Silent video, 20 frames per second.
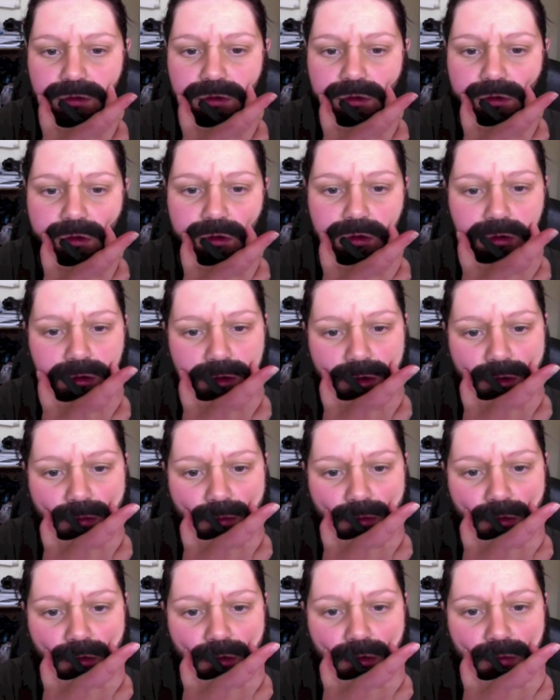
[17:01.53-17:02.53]
So
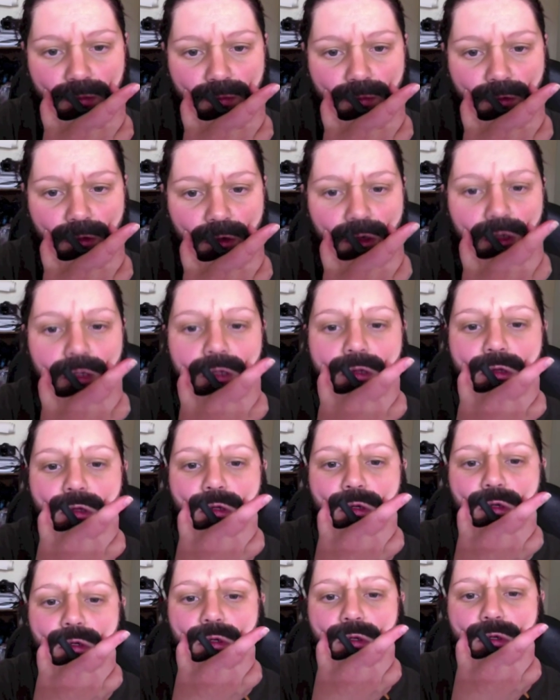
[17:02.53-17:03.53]
it'd sort of create
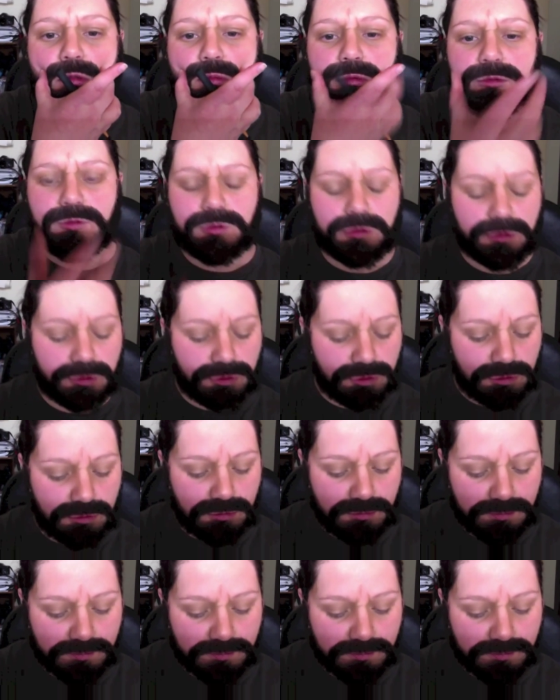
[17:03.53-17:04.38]
that type of illusion.